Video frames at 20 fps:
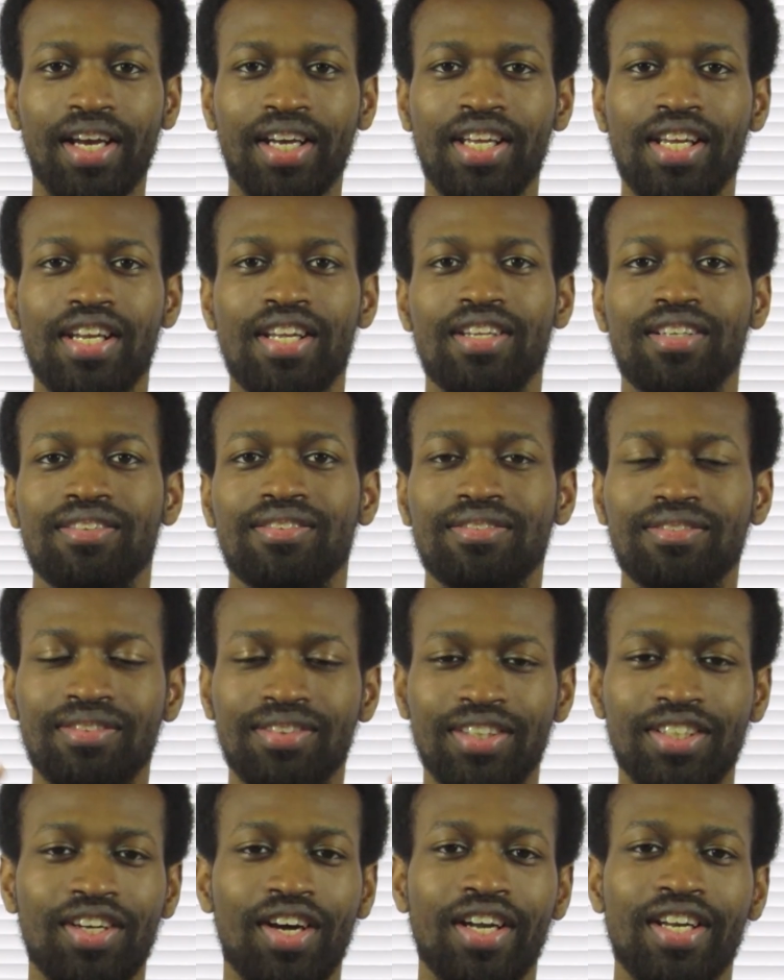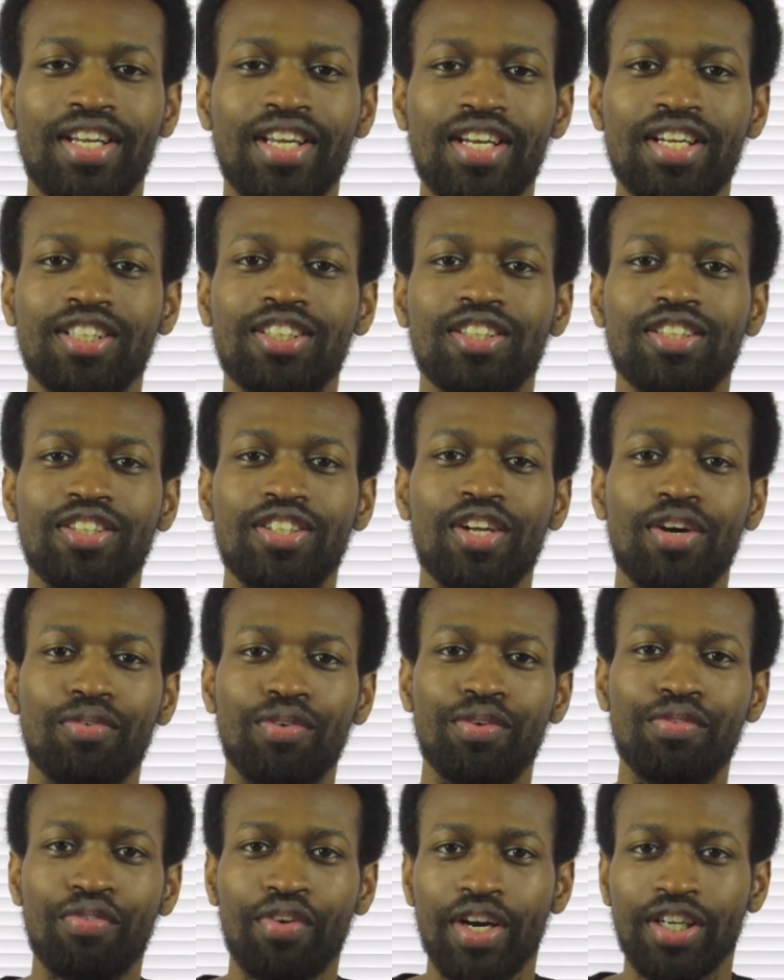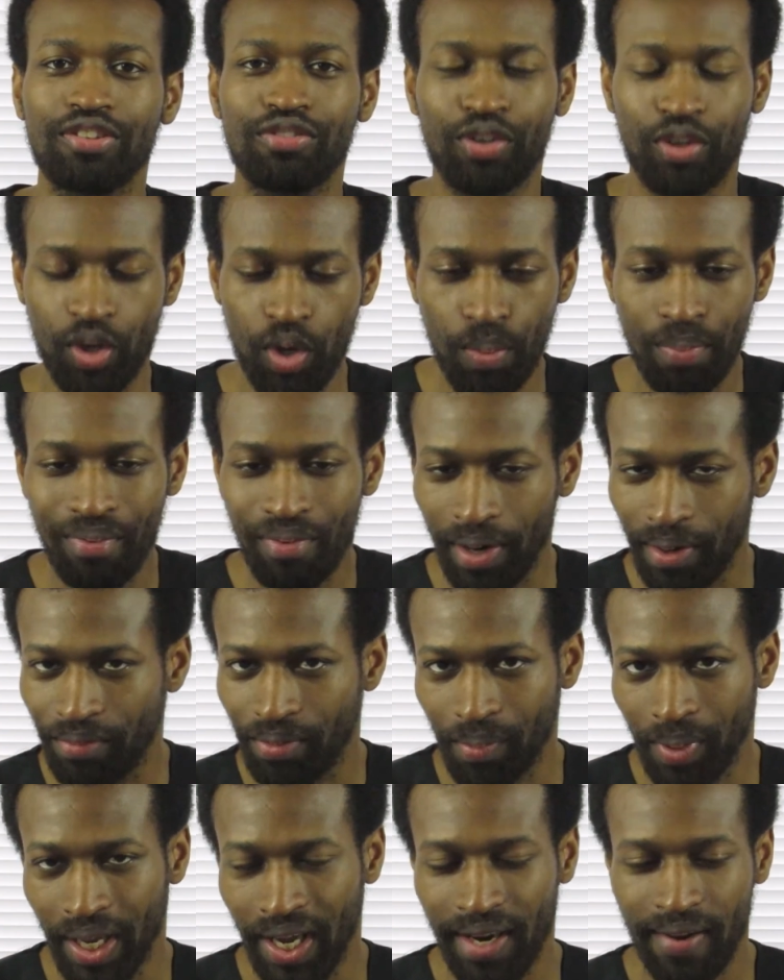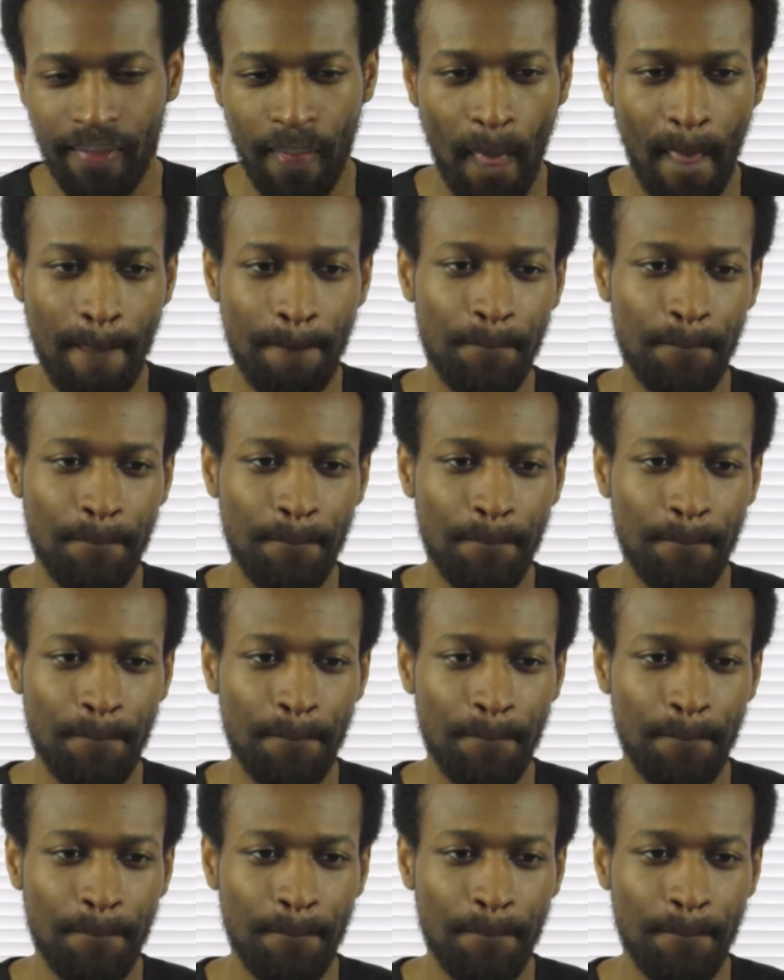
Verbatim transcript: I needed, you know, I needed to, you know, refresh, recuperate from that.